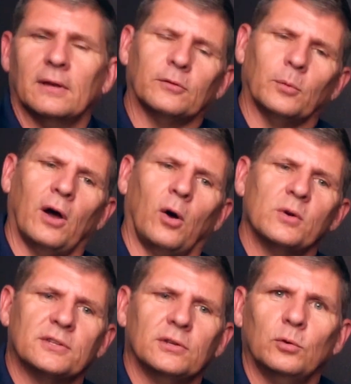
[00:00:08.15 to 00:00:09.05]
As we
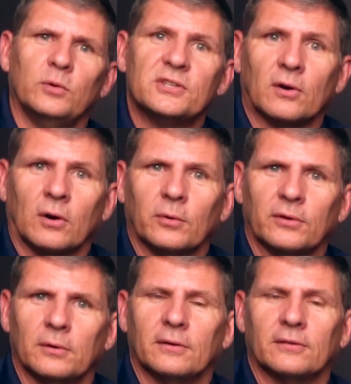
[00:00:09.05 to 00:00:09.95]
always do, we start
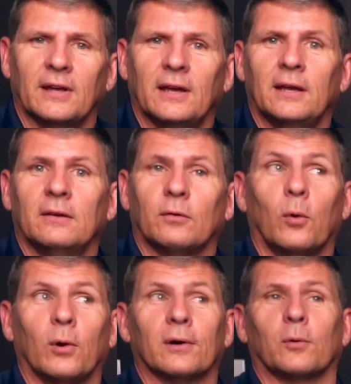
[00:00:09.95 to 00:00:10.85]
with a saying
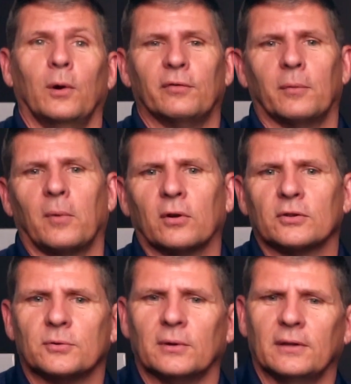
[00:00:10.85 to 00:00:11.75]
or a quote from
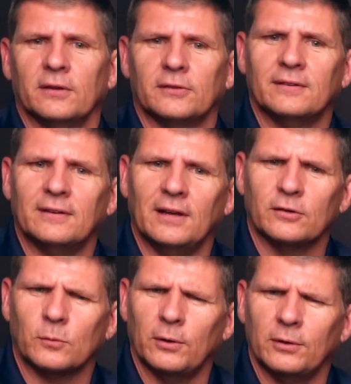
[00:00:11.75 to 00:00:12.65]
Marcus Aurelius, and
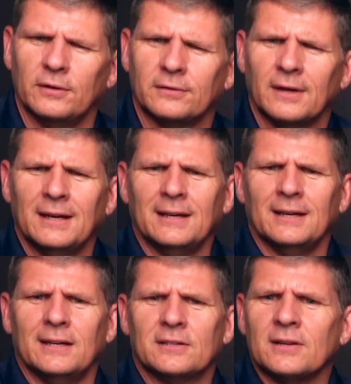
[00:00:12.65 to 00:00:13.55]
today's quote is,
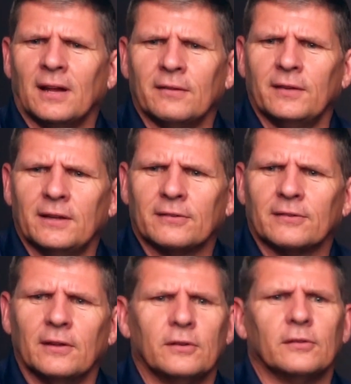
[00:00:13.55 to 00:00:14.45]
"It's not events
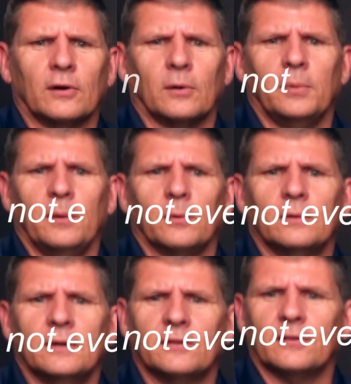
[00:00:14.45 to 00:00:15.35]
that disturb people,
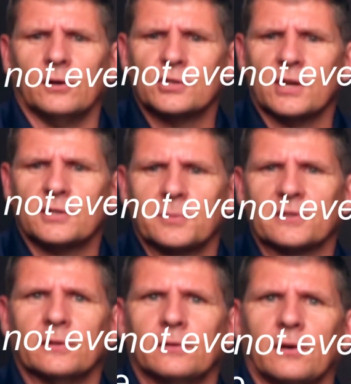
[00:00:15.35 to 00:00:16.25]
it's their
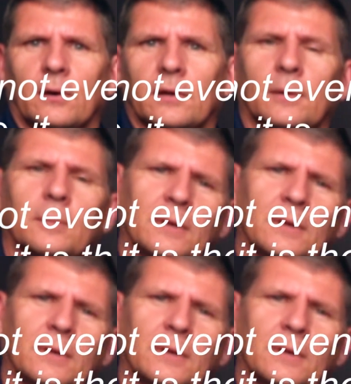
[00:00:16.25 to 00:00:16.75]
judgments concerning them."